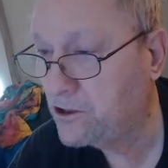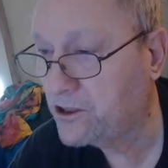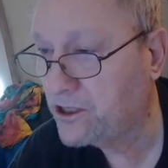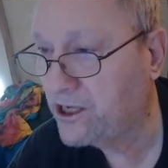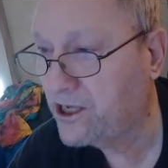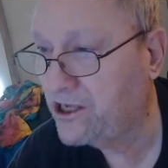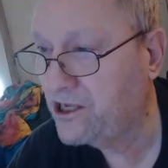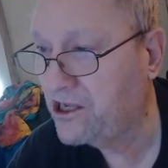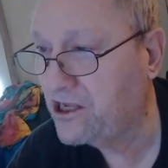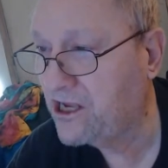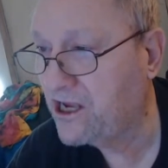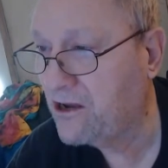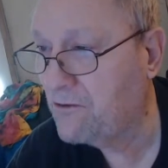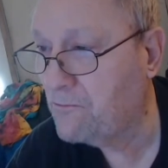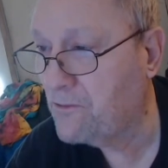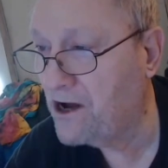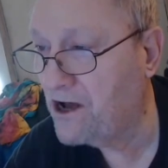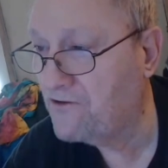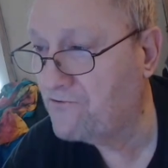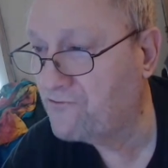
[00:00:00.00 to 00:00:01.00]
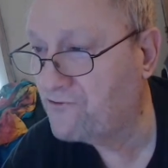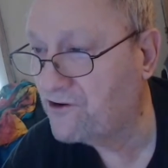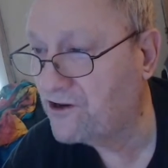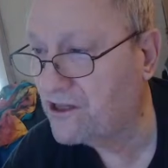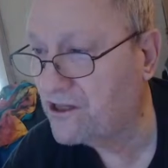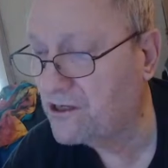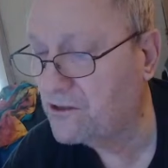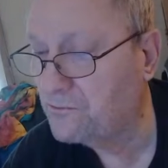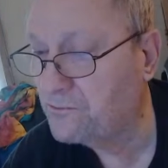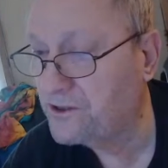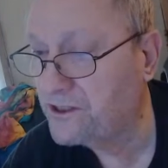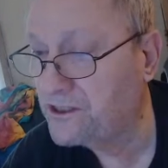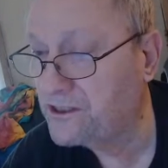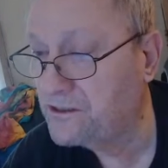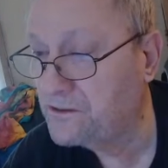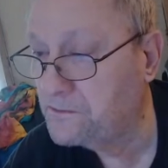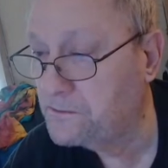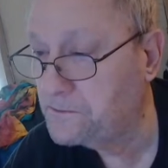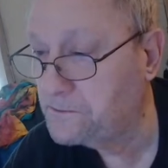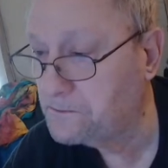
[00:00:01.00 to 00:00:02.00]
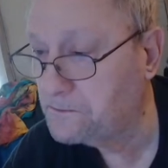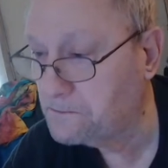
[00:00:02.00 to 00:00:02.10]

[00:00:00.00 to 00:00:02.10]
Okay, come on for a little bit.